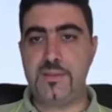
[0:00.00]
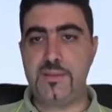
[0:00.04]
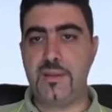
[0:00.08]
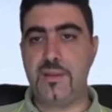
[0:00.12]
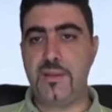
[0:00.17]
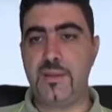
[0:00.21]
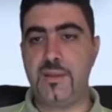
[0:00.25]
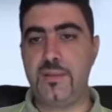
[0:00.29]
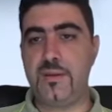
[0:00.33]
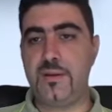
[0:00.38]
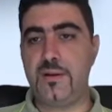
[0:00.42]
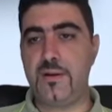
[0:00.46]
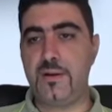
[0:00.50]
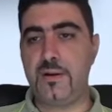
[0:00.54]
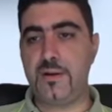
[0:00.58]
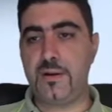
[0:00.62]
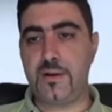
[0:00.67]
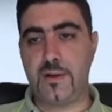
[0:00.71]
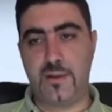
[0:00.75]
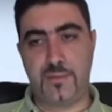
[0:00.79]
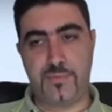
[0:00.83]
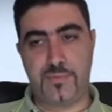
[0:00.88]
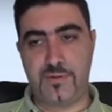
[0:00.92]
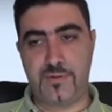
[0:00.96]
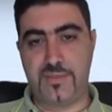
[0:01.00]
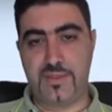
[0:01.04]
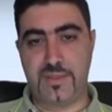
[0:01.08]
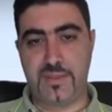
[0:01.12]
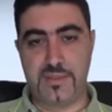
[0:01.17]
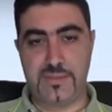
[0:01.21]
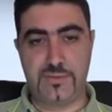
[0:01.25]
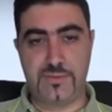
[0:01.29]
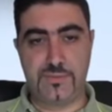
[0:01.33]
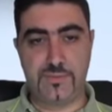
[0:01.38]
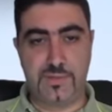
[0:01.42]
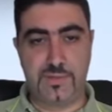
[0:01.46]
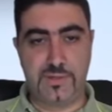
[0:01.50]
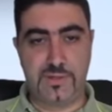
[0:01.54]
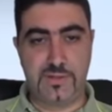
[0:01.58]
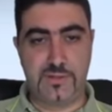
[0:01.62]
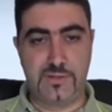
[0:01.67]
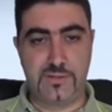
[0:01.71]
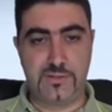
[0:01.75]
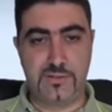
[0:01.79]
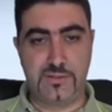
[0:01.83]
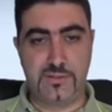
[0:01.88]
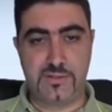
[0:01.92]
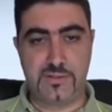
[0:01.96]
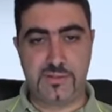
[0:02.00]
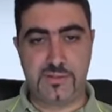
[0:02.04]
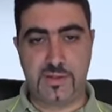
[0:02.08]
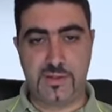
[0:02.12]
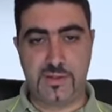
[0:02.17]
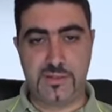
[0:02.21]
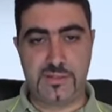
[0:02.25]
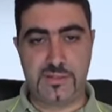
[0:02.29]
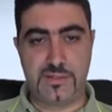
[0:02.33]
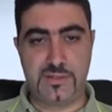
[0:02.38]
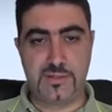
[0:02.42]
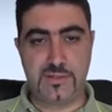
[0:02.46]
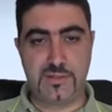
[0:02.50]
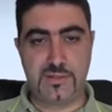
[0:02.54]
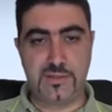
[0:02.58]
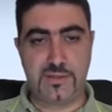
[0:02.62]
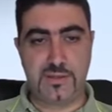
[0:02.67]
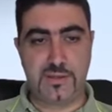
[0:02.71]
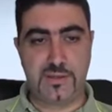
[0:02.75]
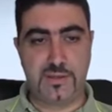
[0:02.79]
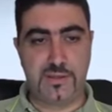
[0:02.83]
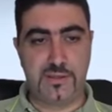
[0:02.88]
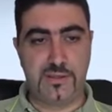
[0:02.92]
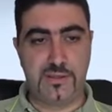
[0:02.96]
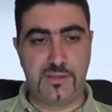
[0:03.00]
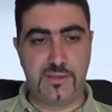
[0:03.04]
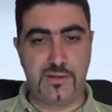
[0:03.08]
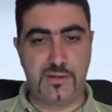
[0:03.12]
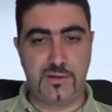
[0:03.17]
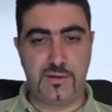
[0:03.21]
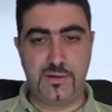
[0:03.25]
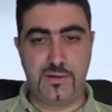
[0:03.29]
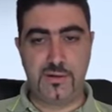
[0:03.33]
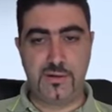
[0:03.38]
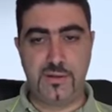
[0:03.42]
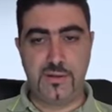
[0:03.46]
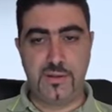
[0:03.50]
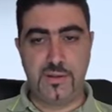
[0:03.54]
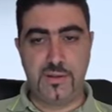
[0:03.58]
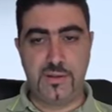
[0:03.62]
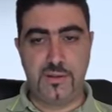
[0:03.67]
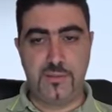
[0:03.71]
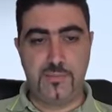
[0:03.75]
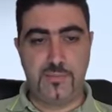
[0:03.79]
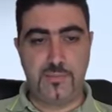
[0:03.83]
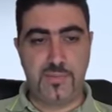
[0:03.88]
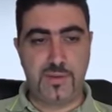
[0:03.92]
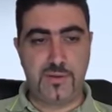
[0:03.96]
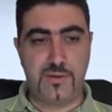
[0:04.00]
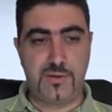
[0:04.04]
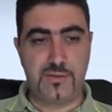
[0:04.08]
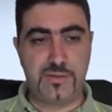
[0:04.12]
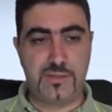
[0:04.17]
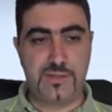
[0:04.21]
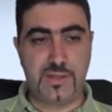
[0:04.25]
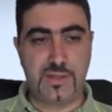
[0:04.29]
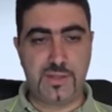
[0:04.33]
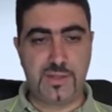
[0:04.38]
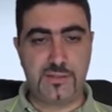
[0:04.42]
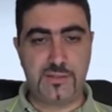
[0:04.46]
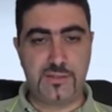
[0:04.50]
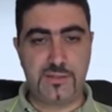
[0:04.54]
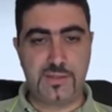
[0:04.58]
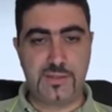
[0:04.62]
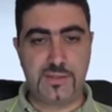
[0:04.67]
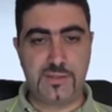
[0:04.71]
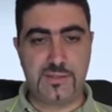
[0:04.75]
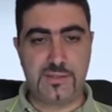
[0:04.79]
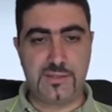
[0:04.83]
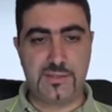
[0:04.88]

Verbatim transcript: uh, there are a couple of things we need to discuss uh, here, because as you can